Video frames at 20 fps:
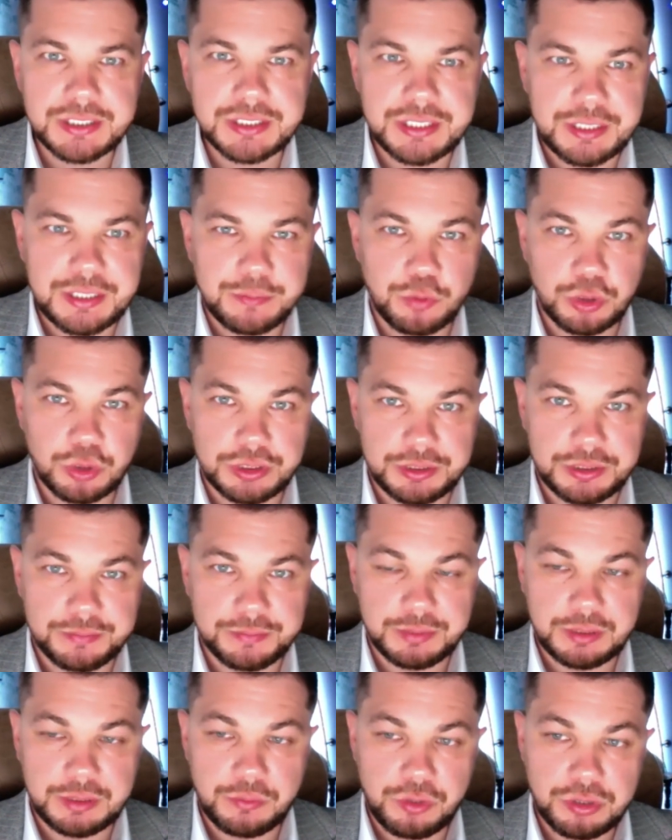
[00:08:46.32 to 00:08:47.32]
of that
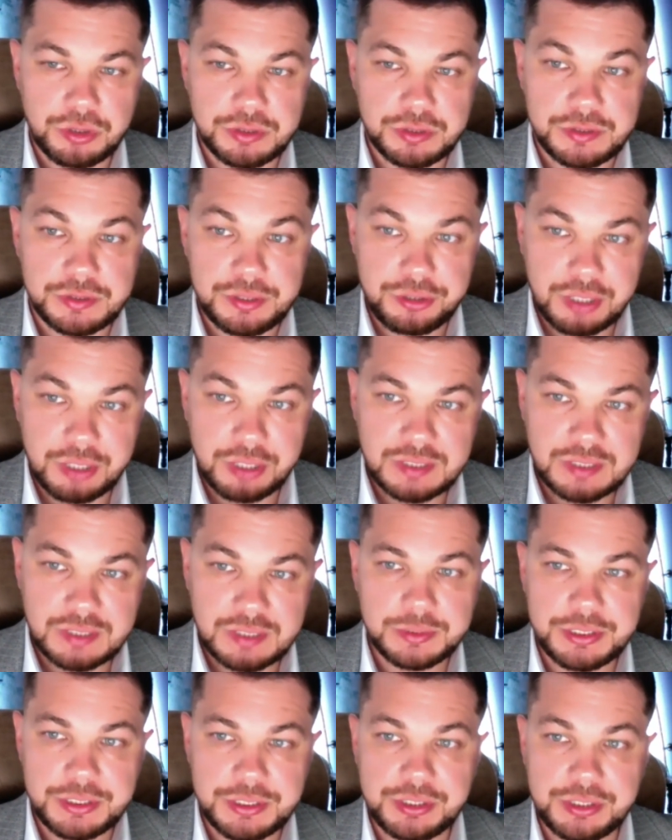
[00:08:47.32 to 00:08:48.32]
hard work,
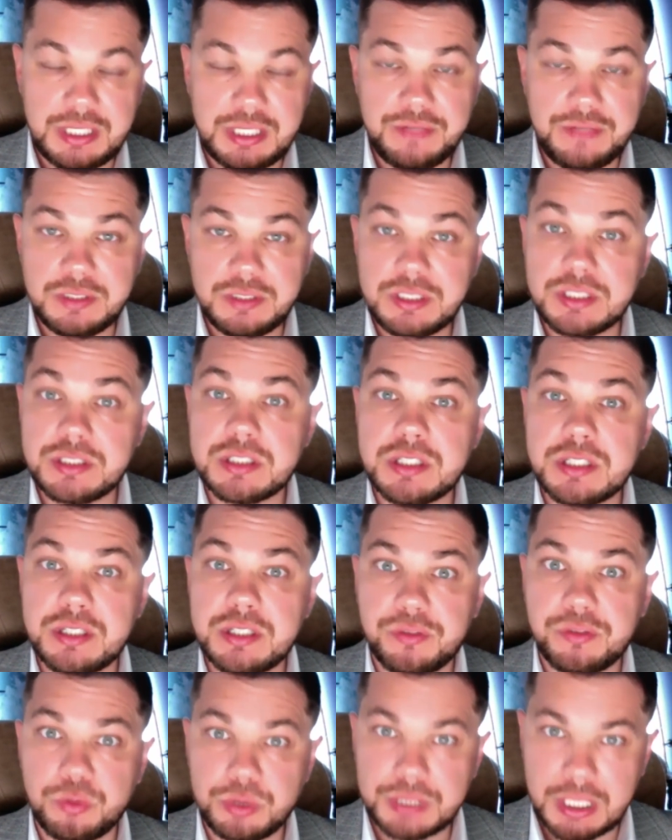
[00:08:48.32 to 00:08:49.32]
because
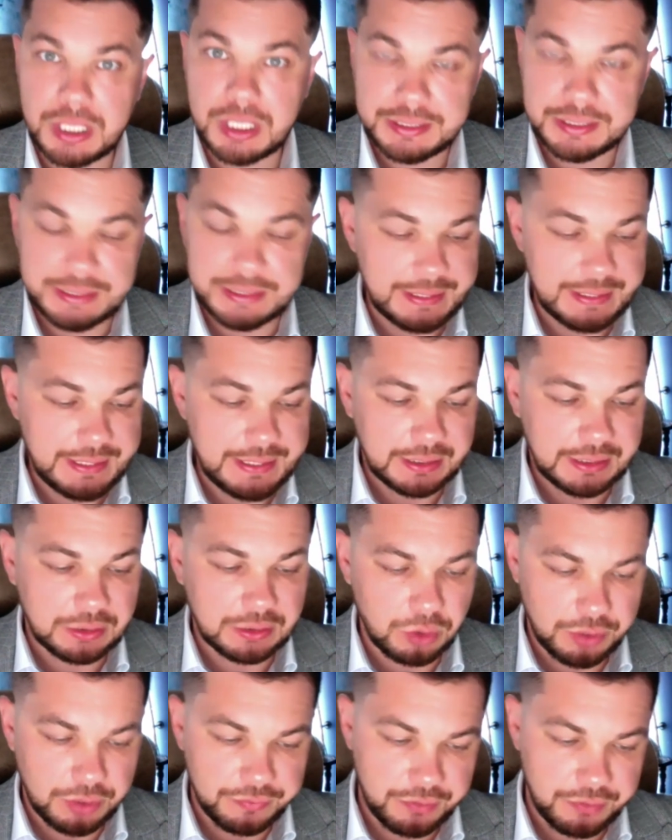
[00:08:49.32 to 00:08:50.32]
now we start
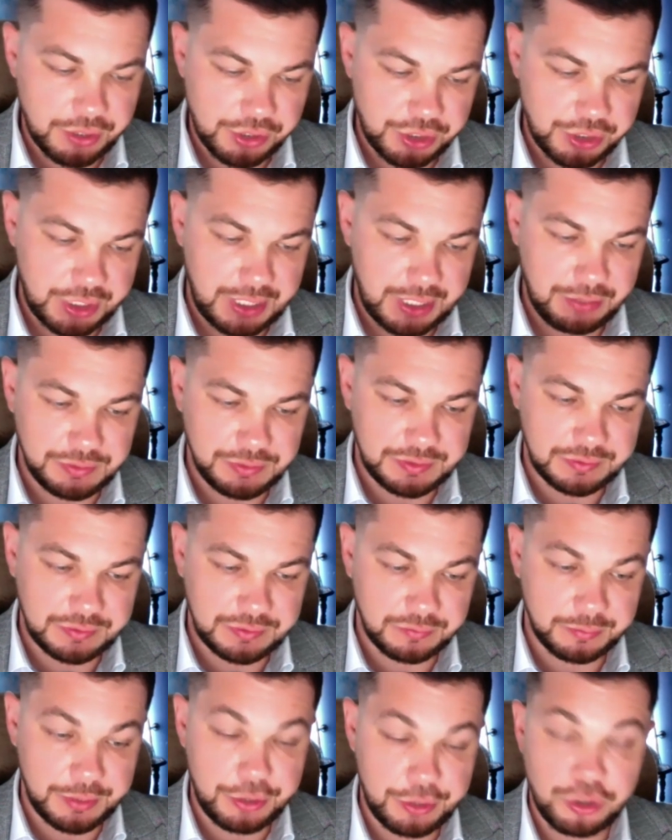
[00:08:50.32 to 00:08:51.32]
seeing the
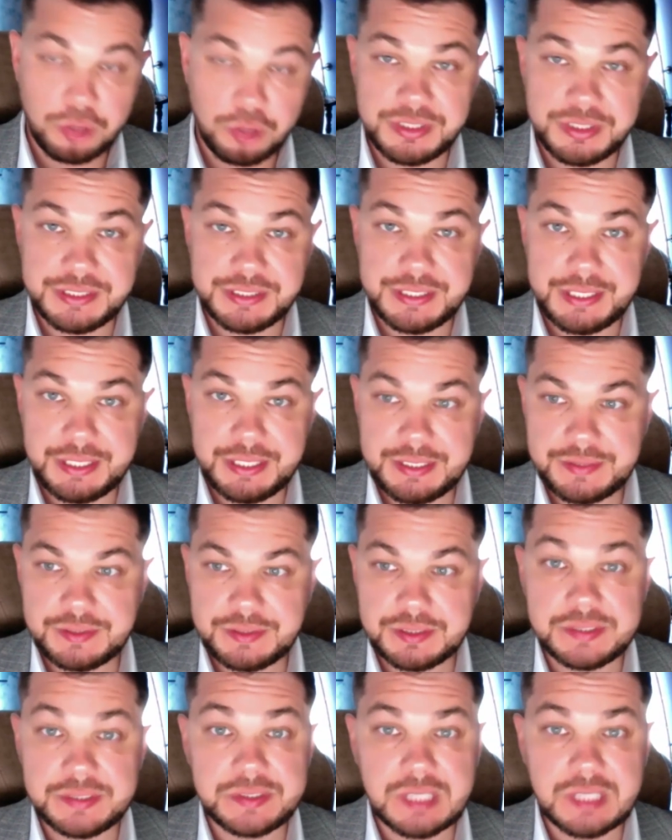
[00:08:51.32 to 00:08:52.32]
results in
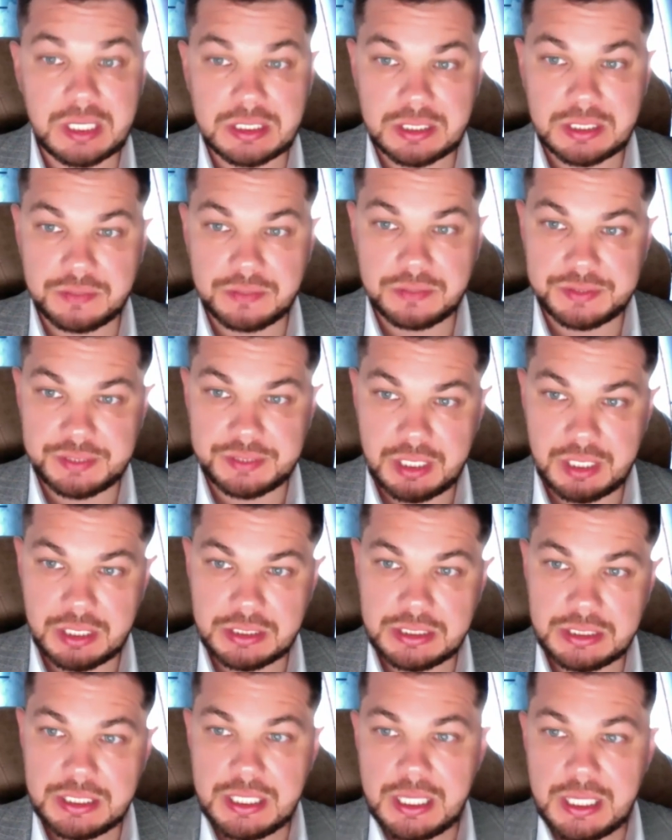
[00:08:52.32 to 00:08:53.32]
the form of
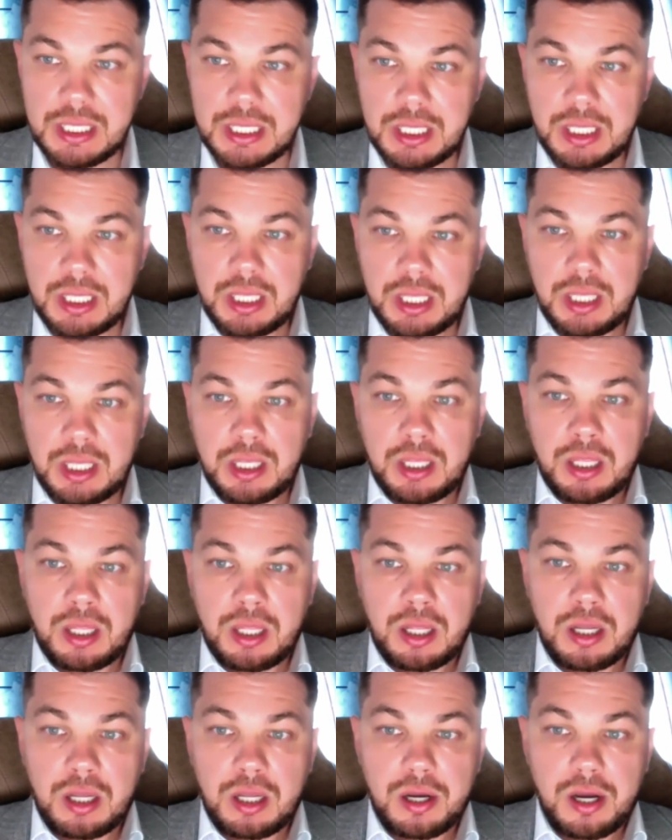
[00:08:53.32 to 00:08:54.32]
interest
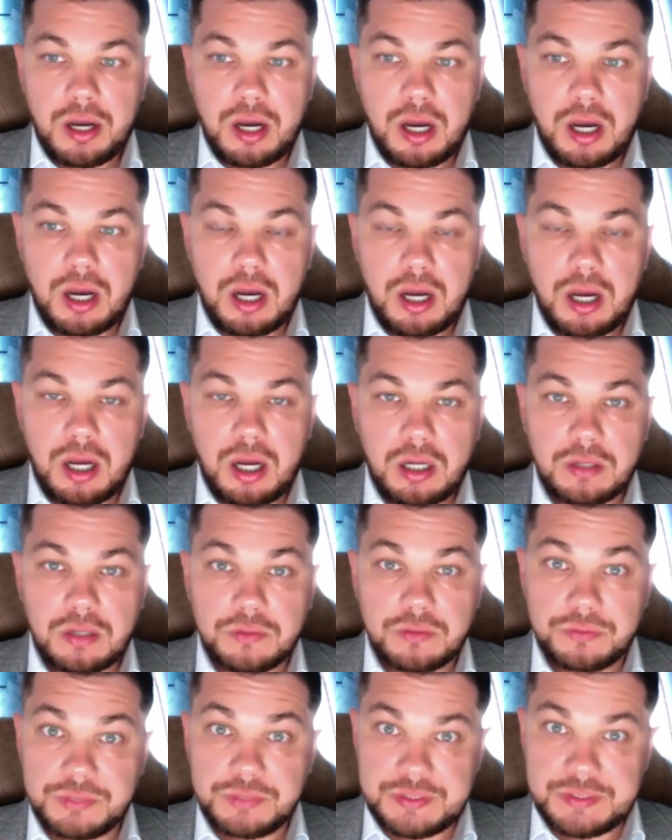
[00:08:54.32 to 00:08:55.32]
explained by
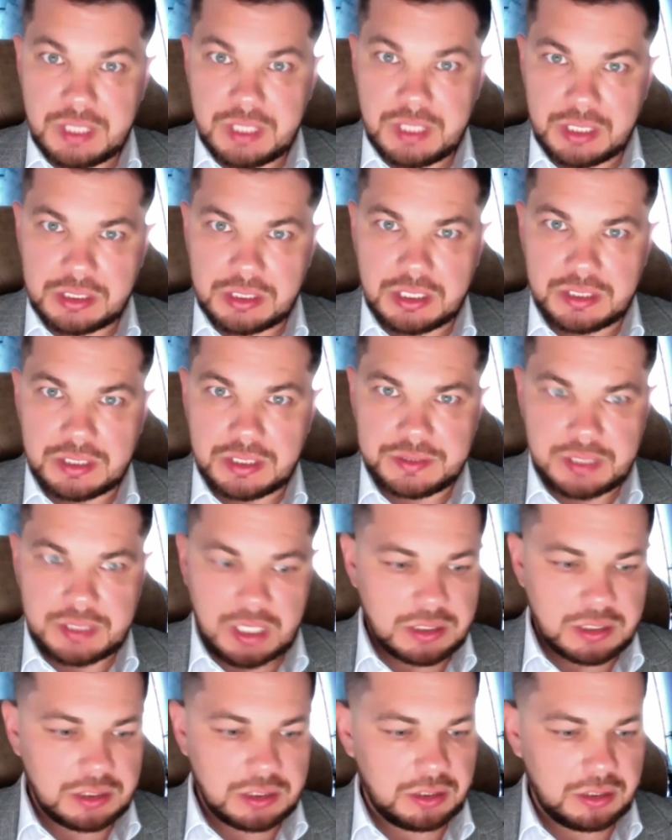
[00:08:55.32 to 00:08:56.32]

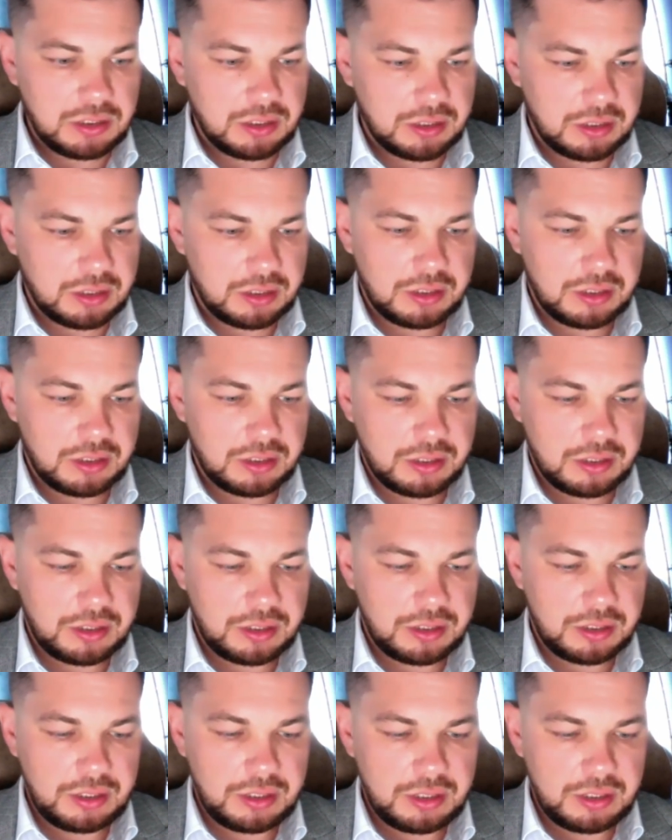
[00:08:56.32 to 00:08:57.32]
different entities
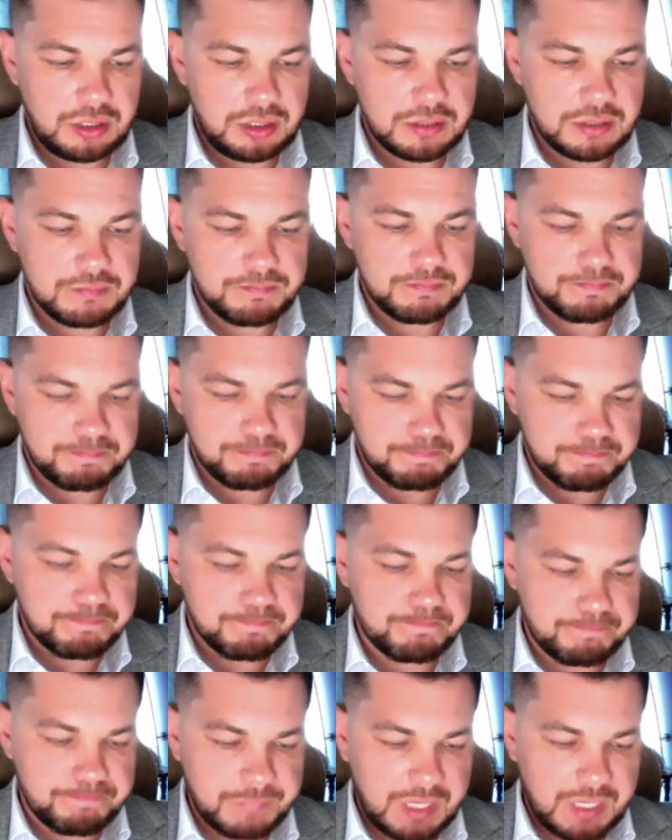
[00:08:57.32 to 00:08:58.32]
in dozens of
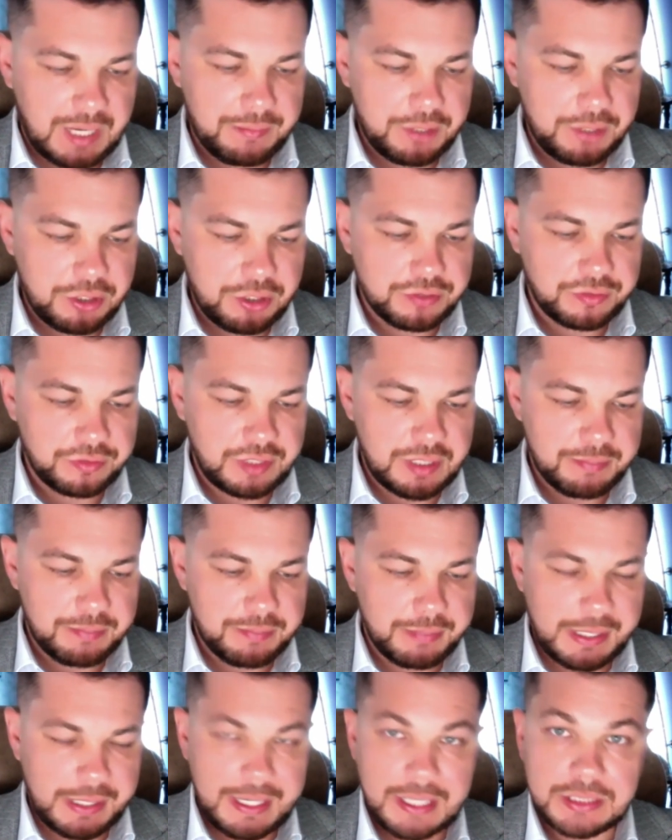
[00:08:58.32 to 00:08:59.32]
countries.
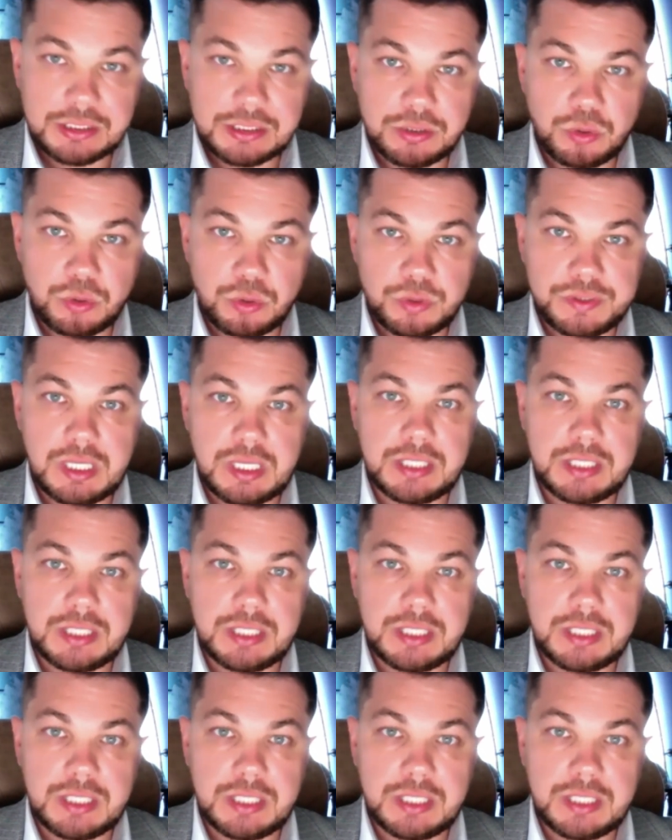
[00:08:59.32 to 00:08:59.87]
And commercial